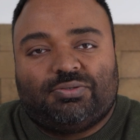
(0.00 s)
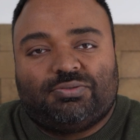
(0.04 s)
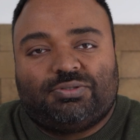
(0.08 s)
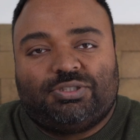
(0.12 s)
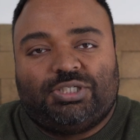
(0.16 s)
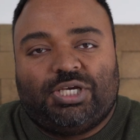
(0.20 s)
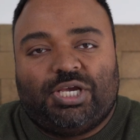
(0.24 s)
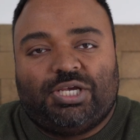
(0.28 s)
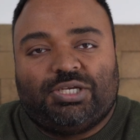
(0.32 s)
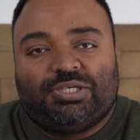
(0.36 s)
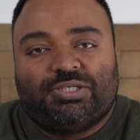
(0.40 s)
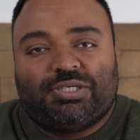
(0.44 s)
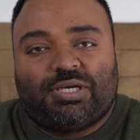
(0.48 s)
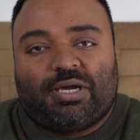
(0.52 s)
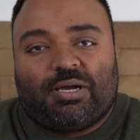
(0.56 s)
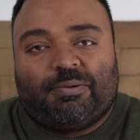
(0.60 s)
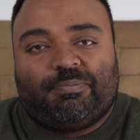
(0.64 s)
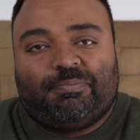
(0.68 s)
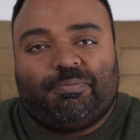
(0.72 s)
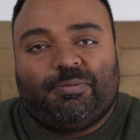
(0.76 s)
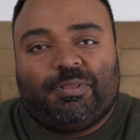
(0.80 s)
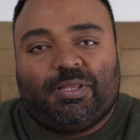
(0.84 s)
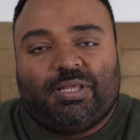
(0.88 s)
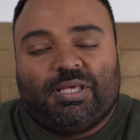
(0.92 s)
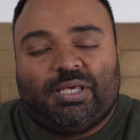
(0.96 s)
change
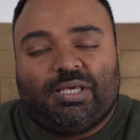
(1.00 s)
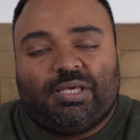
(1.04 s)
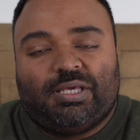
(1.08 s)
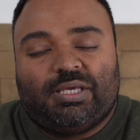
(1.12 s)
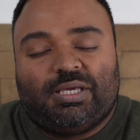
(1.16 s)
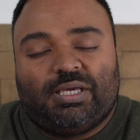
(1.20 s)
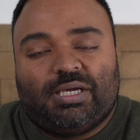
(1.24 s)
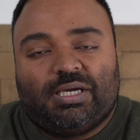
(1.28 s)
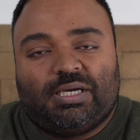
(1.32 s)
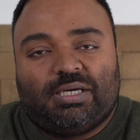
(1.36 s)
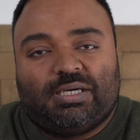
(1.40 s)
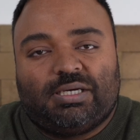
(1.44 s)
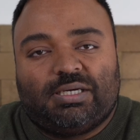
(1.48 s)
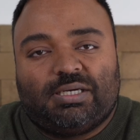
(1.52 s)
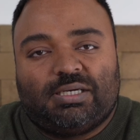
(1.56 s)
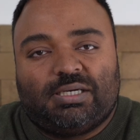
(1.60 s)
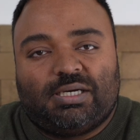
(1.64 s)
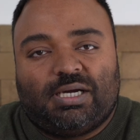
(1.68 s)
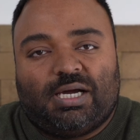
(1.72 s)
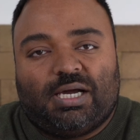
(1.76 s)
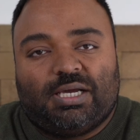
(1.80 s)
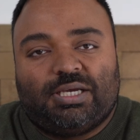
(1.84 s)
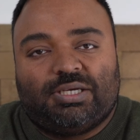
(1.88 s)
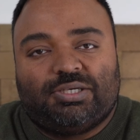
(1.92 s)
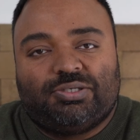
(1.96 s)
up the
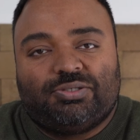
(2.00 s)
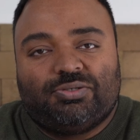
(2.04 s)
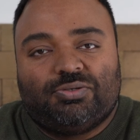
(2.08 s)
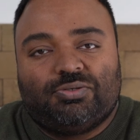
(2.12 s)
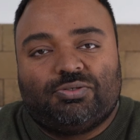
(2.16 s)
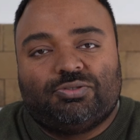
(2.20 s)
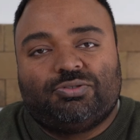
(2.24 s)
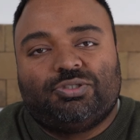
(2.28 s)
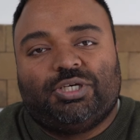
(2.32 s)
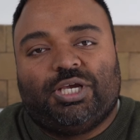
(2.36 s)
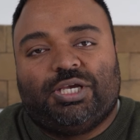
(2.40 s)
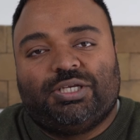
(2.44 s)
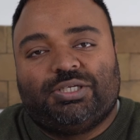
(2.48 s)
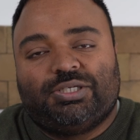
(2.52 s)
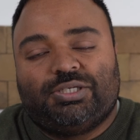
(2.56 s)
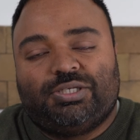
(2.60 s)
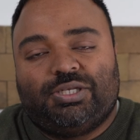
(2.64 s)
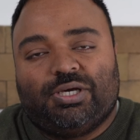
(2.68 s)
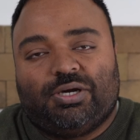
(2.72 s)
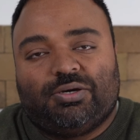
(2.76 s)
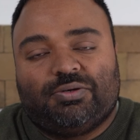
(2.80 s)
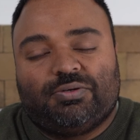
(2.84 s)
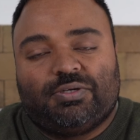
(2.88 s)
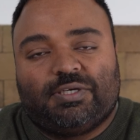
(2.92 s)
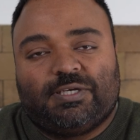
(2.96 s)
ISO or change it
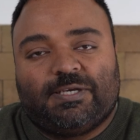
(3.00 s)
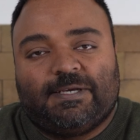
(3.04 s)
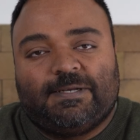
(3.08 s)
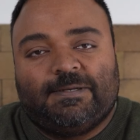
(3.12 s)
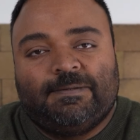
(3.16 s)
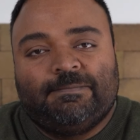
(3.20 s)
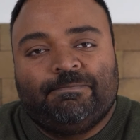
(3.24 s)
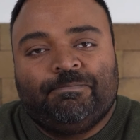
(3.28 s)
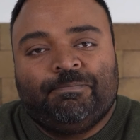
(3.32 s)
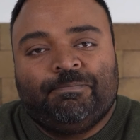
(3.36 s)
down again.